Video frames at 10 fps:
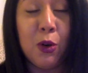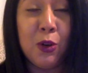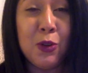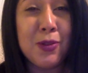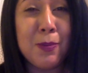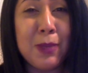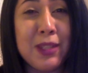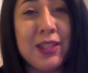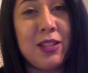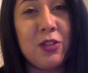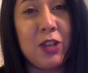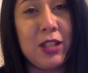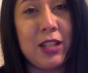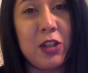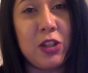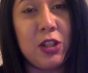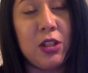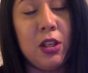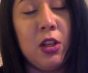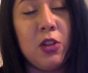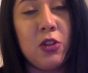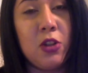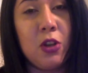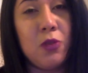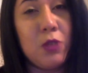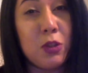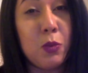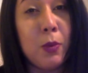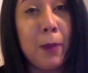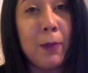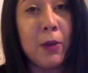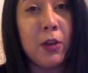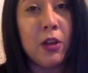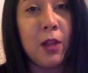or lose a business transaction. So just remember